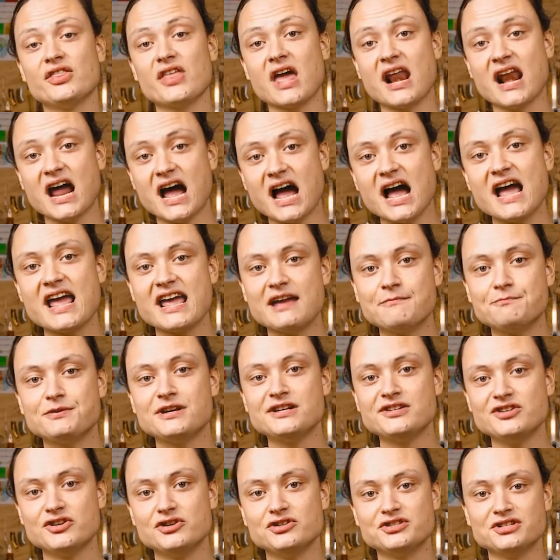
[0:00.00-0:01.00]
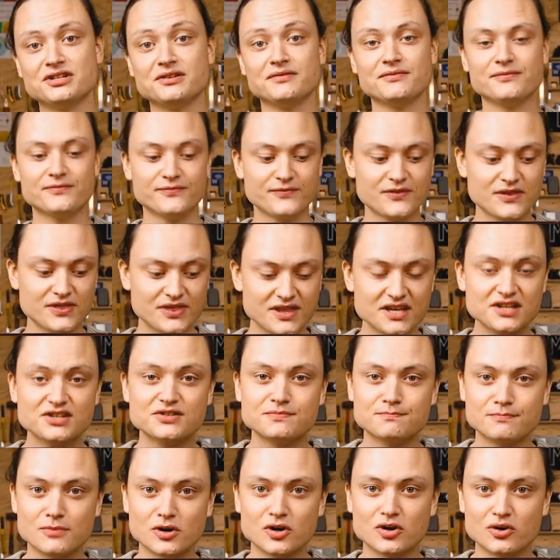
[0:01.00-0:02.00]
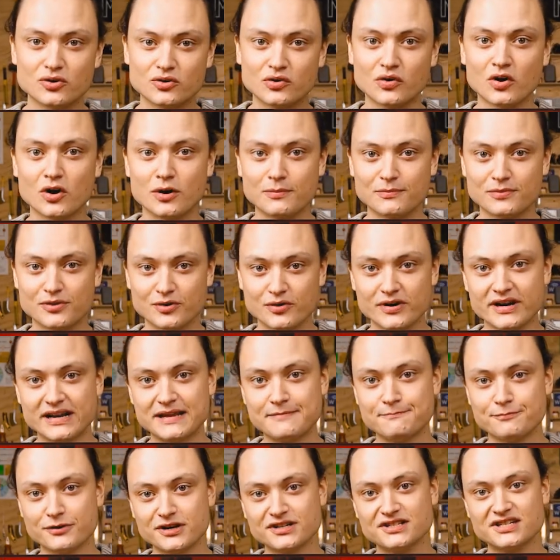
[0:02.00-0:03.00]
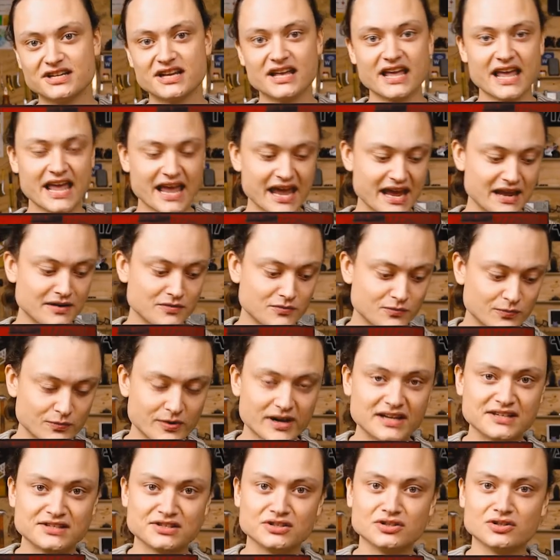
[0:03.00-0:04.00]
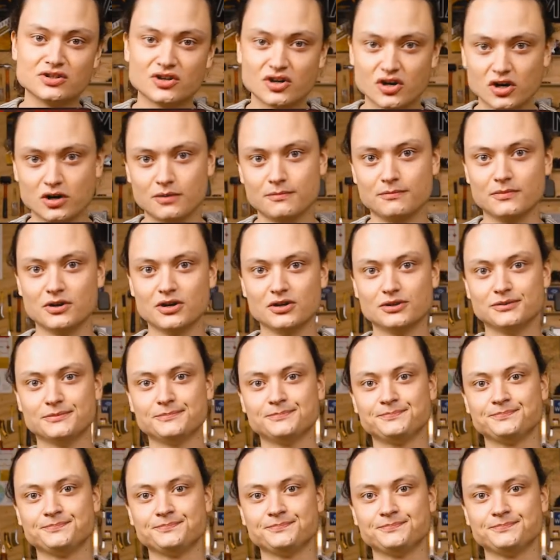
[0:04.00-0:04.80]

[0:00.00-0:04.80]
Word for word: that I have been using for this monochrome 3D printer and resin combo.